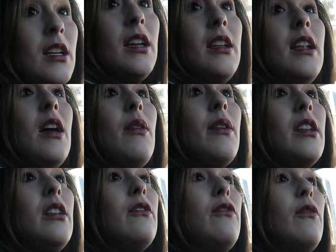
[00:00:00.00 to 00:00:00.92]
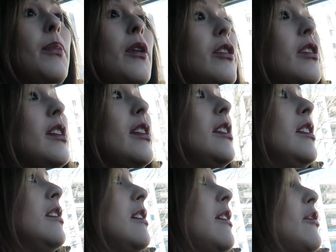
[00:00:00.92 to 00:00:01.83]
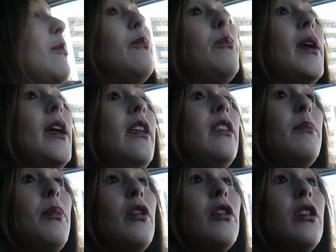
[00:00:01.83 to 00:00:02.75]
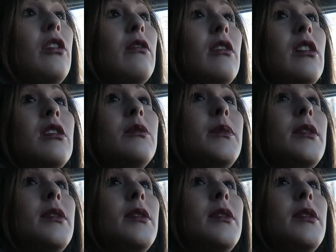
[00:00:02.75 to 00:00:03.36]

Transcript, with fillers: And now I gotta look for parking. I have to pay in the parking garage